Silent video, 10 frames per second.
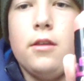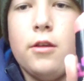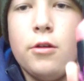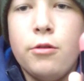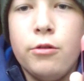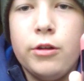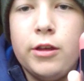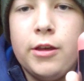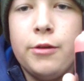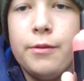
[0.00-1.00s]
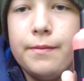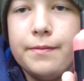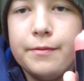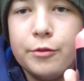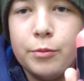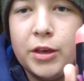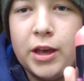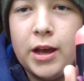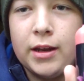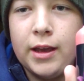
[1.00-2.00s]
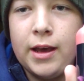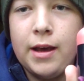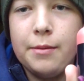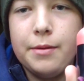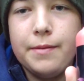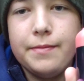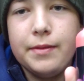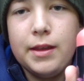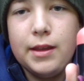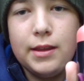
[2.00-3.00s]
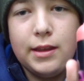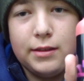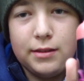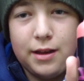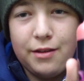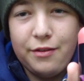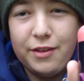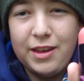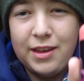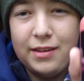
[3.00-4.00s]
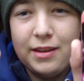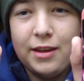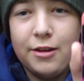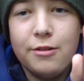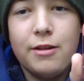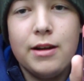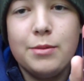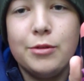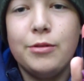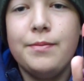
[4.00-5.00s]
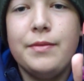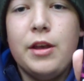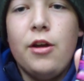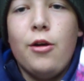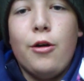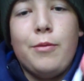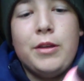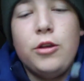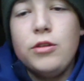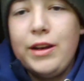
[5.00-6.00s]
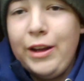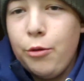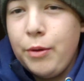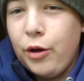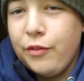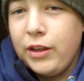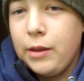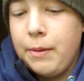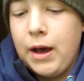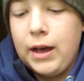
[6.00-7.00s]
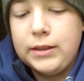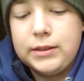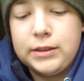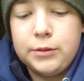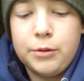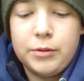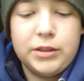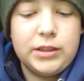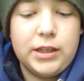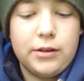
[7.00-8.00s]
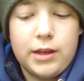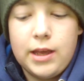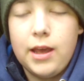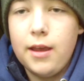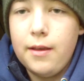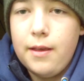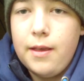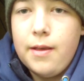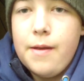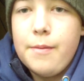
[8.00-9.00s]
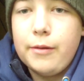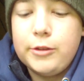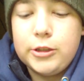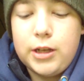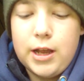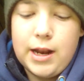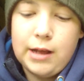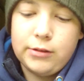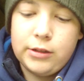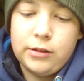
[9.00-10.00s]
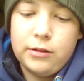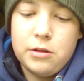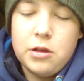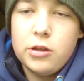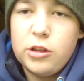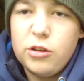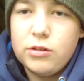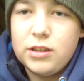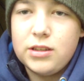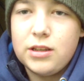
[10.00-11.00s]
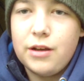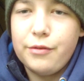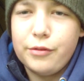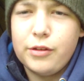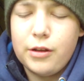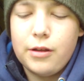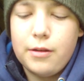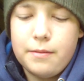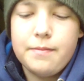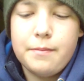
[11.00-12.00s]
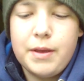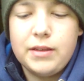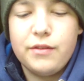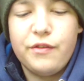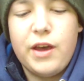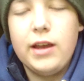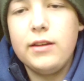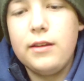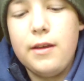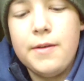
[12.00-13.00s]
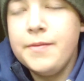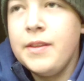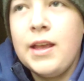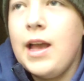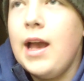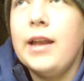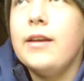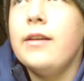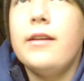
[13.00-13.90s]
called a Goo from Carp. This stuff is incredible. I've been using a little bit of it in the past, as you've probably seen on here, but I've just learned how to use this stuff to the best effect, and